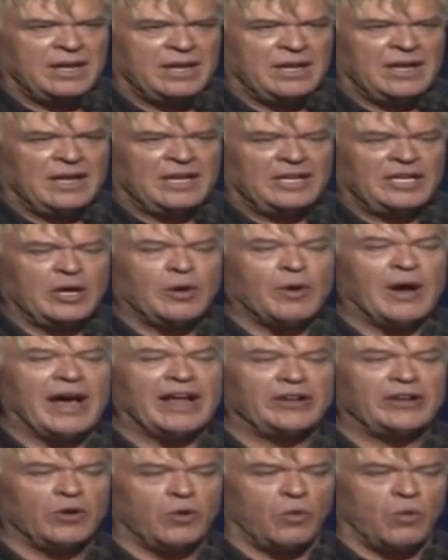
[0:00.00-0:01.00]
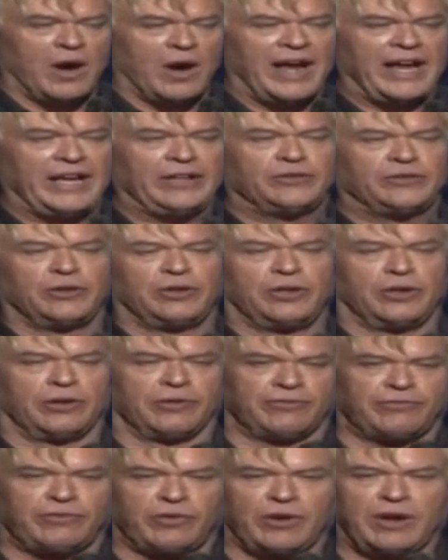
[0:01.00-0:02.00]
You had to wait till your
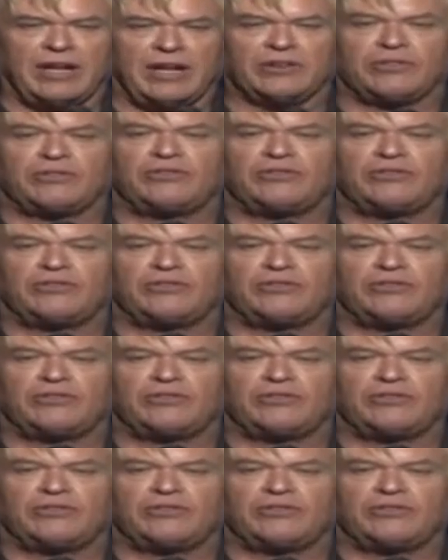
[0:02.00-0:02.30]
friend's